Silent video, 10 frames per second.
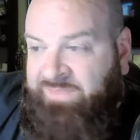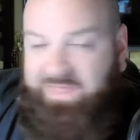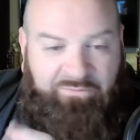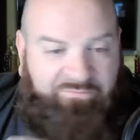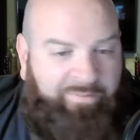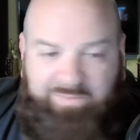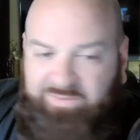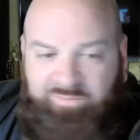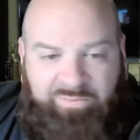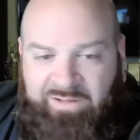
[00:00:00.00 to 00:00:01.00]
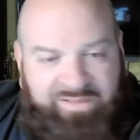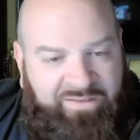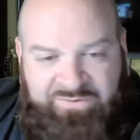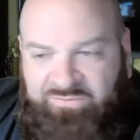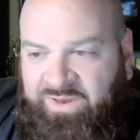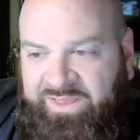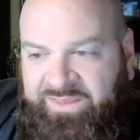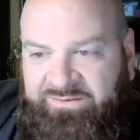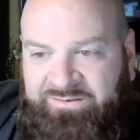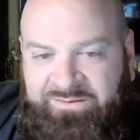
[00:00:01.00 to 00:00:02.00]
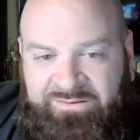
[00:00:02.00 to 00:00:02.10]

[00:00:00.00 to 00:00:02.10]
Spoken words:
They were fumbling the ball left and right.